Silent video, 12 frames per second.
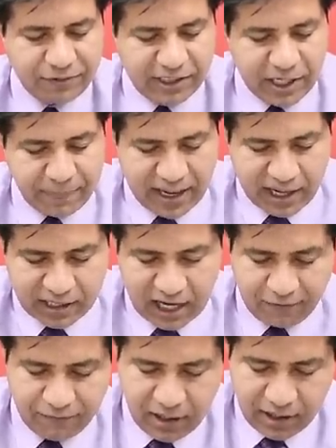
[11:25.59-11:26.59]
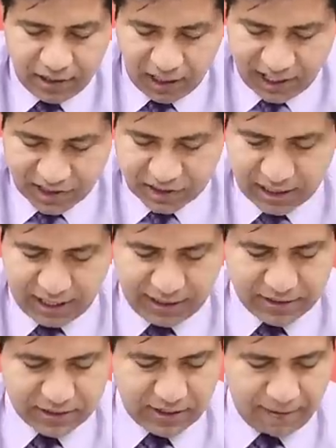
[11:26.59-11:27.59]
Third paragraph, last
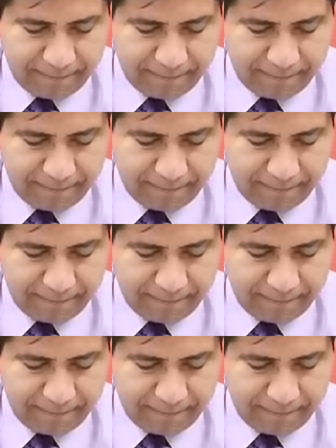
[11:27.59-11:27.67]
lines.